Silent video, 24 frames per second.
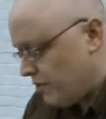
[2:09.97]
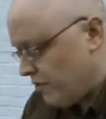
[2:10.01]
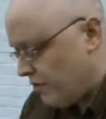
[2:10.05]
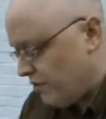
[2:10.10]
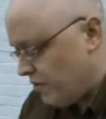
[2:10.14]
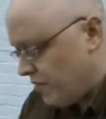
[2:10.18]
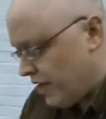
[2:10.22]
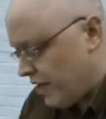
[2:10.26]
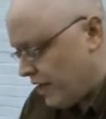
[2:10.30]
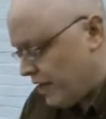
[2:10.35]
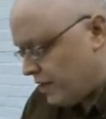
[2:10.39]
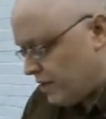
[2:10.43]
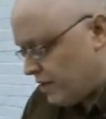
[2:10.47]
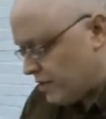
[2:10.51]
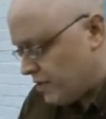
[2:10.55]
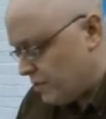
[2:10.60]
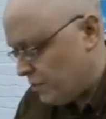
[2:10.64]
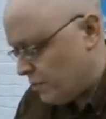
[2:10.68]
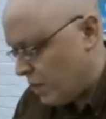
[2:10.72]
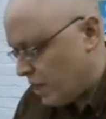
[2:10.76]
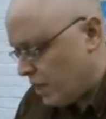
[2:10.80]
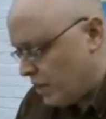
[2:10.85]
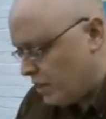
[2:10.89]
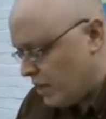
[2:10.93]
of
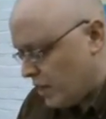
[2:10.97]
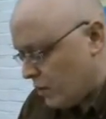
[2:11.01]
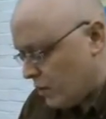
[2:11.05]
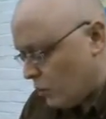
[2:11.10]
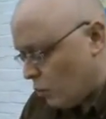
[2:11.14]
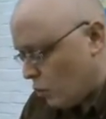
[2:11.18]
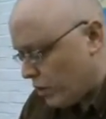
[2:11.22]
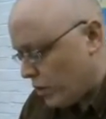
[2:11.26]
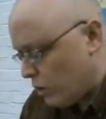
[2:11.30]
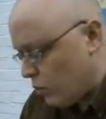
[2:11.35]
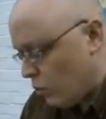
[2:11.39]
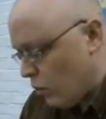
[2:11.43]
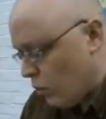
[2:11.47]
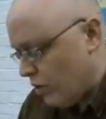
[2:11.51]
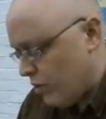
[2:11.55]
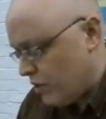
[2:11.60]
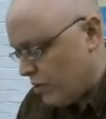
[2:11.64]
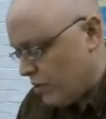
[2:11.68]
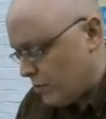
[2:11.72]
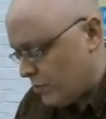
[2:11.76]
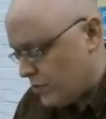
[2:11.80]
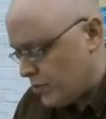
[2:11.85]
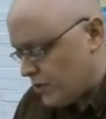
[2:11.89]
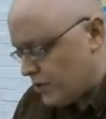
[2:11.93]
things meaning what you
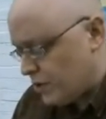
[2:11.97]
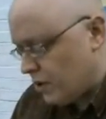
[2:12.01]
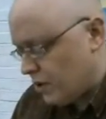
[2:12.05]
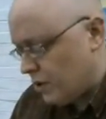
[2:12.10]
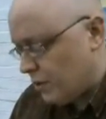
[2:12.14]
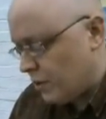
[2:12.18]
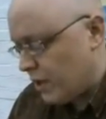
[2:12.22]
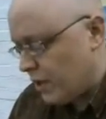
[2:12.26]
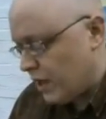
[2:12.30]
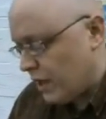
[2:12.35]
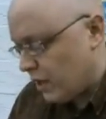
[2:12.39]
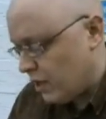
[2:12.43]
want them to,